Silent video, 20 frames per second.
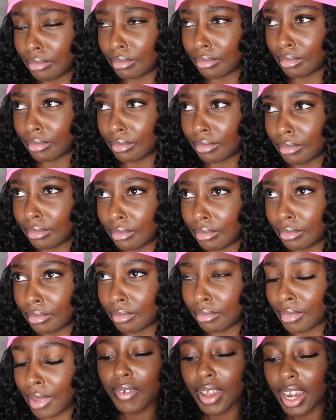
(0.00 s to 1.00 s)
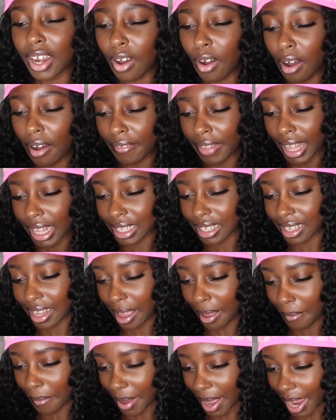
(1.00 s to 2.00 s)
I don't even know if that's the
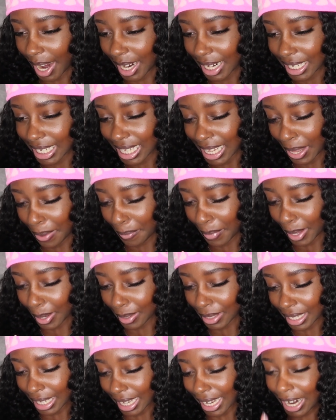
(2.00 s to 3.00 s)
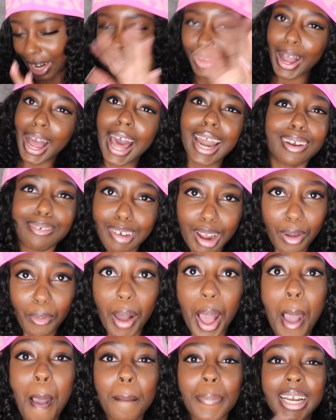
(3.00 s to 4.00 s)
Empire State Building, girl, I don't know,
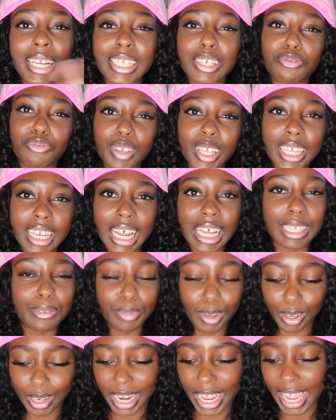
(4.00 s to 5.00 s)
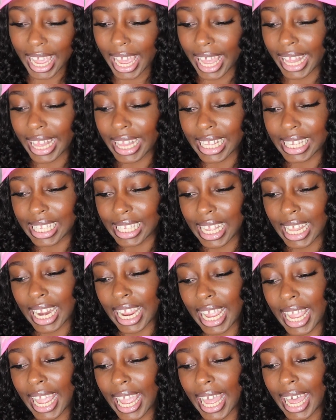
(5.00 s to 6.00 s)
but it's a really nice building in the
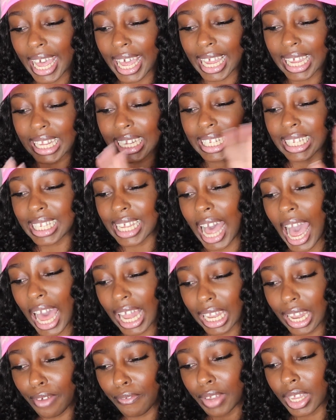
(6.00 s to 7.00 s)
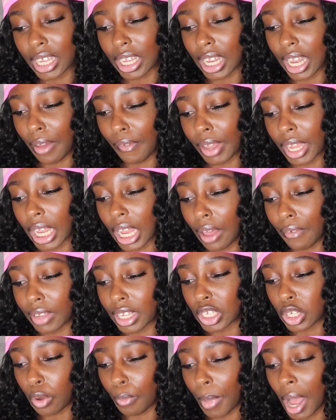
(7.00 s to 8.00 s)
city and I love it, love it, love
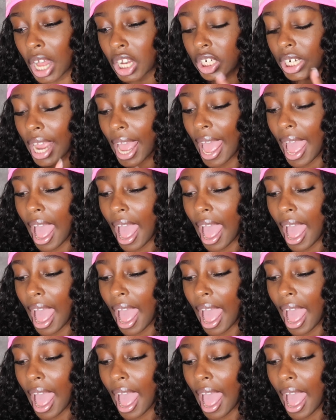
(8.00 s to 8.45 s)
it so much.